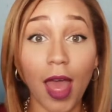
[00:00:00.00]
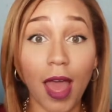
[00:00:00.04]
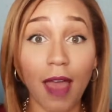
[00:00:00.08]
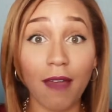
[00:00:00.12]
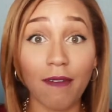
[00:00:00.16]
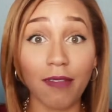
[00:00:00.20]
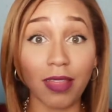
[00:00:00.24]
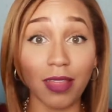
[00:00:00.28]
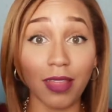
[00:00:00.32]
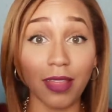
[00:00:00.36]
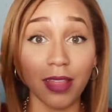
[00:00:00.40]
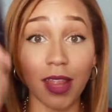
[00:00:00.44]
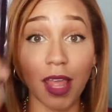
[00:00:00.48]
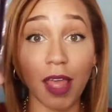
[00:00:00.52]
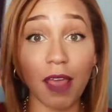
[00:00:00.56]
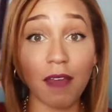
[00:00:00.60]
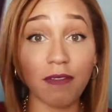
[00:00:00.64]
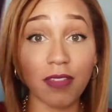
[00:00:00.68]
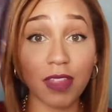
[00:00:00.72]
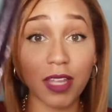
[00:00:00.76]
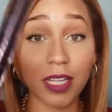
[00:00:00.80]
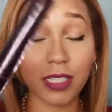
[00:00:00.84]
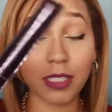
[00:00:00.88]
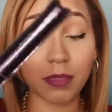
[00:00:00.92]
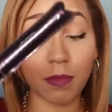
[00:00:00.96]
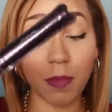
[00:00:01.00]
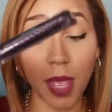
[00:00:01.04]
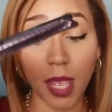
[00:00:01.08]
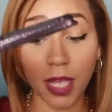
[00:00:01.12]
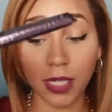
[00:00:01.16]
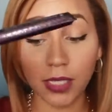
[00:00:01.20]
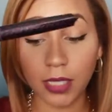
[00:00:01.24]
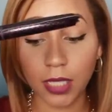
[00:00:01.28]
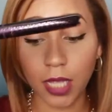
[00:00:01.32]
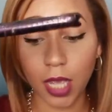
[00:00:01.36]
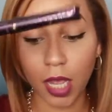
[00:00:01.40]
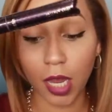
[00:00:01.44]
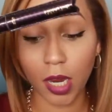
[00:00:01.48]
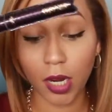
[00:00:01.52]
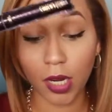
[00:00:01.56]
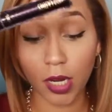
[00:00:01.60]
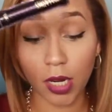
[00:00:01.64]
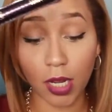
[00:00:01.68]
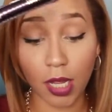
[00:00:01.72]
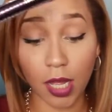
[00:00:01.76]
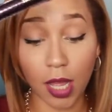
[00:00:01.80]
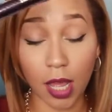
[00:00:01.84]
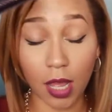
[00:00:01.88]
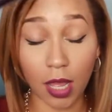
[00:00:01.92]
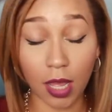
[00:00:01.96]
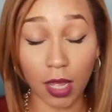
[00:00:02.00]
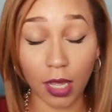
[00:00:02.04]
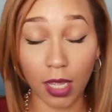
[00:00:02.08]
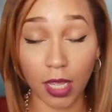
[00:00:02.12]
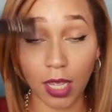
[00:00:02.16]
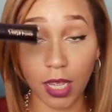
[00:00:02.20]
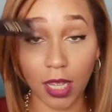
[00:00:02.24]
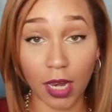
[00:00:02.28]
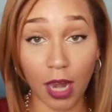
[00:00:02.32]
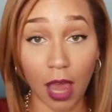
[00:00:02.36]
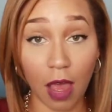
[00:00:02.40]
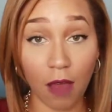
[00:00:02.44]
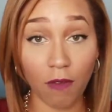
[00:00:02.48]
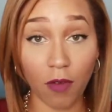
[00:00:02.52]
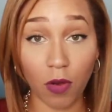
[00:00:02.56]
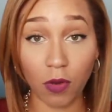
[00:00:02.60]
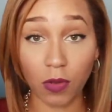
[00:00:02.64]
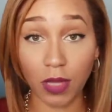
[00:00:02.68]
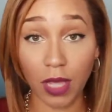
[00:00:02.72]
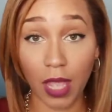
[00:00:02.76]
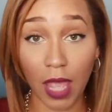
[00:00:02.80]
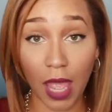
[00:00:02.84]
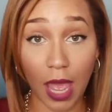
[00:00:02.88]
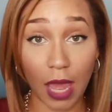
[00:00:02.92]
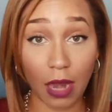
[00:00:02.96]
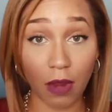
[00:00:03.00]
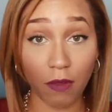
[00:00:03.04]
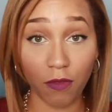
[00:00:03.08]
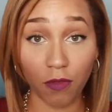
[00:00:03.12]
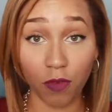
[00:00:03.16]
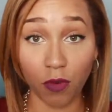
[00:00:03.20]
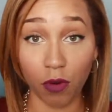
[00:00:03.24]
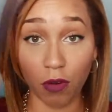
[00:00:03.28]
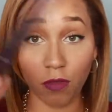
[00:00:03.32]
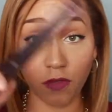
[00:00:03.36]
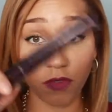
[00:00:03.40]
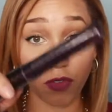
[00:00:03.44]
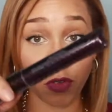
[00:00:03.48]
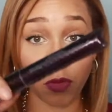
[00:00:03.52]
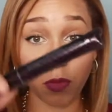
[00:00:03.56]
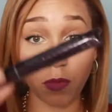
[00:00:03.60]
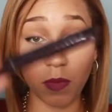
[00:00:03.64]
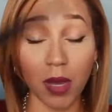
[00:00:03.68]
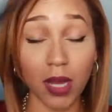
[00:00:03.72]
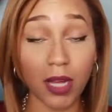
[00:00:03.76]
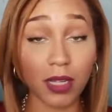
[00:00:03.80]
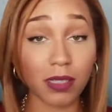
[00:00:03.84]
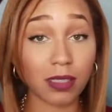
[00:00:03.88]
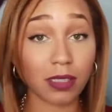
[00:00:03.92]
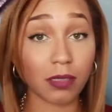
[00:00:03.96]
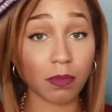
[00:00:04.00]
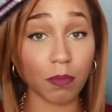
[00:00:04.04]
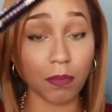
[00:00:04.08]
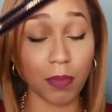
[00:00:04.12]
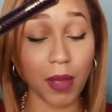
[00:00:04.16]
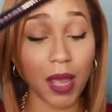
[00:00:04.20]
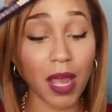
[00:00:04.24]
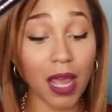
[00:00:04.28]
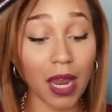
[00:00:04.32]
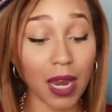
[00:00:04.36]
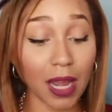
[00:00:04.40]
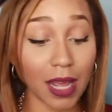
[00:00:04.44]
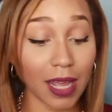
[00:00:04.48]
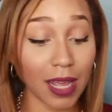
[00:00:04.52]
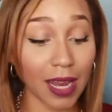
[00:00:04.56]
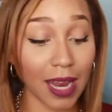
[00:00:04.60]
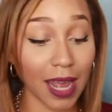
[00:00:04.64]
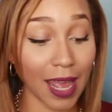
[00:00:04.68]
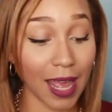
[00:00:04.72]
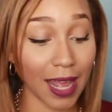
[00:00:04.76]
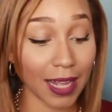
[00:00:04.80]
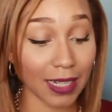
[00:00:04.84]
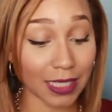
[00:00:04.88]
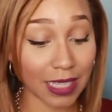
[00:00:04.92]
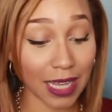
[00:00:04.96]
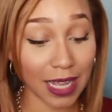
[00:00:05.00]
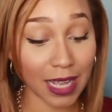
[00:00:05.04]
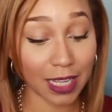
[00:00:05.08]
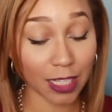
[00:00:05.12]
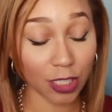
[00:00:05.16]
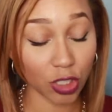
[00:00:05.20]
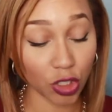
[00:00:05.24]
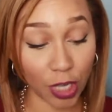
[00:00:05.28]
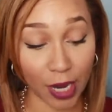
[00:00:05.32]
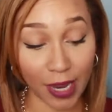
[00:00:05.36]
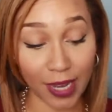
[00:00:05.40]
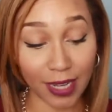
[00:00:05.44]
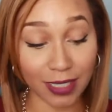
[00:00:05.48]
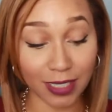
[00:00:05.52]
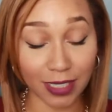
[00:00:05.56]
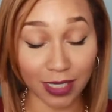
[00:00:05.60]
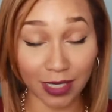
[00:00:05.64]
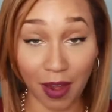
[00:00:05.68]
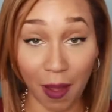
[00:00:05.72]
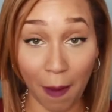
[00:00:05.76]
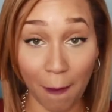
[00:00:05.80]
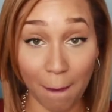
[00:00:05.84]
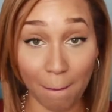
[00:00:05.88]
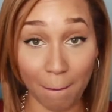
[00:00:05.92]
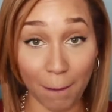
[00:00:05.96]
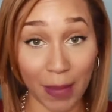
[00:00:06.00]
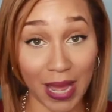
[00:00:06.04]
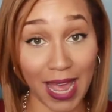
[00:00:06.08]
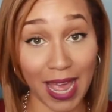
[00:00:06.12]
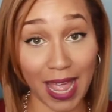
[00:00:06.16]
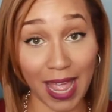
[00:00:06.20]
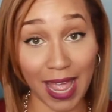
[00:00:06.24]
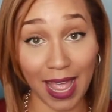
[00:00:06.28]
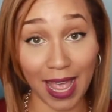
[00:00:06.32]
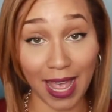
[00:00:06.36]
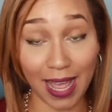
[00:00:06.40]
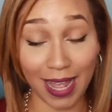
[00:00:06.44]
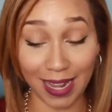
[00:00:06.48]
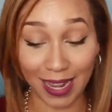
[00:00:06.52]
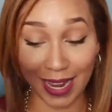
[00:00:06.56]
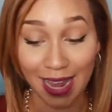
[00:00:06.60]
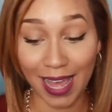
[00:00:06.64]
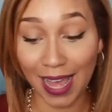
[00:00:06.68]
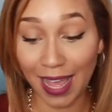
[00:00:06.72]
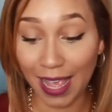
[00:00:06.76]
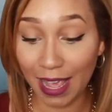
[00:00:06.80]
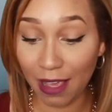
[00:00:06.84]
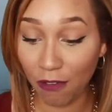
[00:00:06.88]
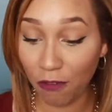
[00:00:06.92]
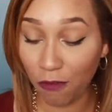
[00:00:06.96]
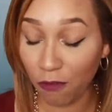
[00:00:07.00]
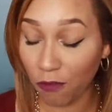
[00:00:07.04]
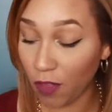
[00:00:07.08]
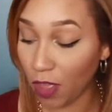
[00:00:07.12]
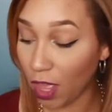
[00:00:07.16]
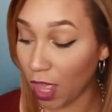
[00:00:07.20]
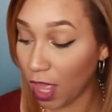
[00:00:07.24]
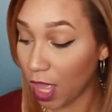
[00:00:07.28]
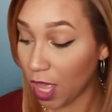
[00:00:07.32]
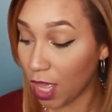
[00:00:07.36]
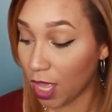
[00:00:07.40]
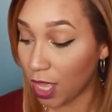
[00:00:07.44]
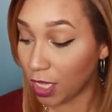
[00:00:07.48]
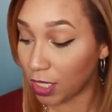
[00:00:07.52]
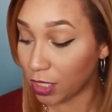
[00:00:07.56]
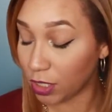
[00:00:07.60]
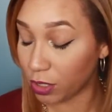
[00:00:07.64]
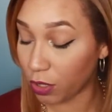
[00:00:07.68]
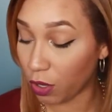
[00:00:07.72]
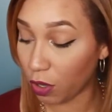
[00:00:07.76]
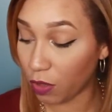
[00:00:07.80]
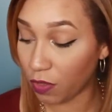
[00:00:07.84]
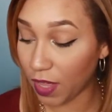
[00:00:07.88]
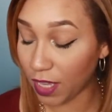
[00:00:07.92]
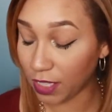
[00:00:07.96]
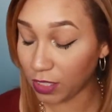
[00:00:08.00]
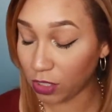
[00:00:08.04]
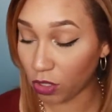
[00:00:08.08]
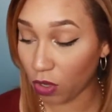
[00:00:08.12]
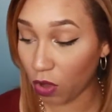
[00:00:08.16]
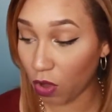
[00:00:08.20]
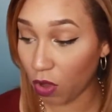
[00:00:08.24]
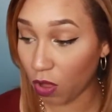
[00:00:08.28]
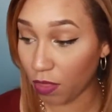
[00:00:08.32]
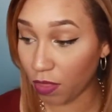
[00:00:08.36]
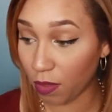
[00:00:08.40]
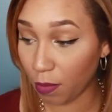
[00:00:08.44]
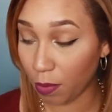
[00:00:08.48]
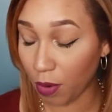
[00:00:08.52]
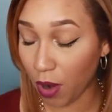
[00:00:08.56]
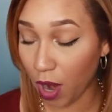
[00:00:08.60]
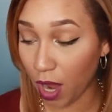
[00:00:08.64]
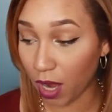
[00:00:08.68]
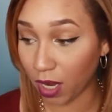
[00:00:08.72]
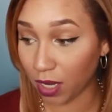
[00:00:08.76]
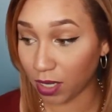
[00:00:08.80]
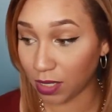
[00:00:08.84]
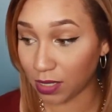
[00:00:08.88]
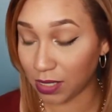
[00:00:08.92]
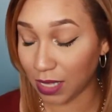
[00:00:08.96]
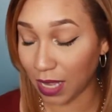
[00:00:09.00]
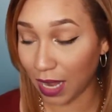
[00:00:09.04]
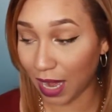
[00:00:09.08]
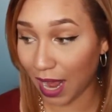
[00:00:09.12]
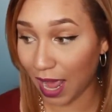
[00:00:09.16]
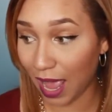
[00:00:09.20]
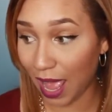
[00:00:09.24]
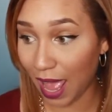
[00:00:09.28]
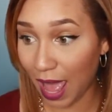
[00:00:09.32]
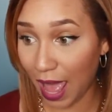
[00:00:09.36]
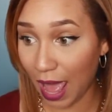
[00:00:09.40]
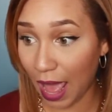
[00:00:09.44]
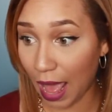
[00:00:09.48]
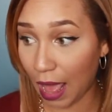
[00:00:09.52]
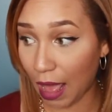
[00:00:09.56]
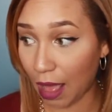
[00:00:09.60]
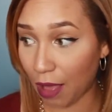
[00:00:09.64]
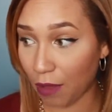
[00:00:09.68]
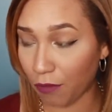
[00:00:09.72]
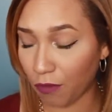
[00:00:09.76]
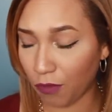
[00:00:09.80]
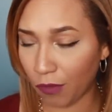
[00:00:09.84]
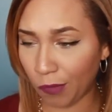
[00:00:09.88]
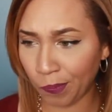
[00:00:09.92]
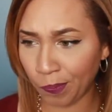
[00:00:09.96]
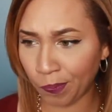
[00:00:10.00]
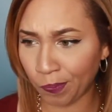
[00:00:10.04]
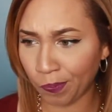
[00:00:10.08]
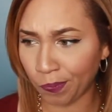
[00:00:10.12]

I love this mascara. Again, I've only had it for a few months, but it has changed my life. So that's all the products that I have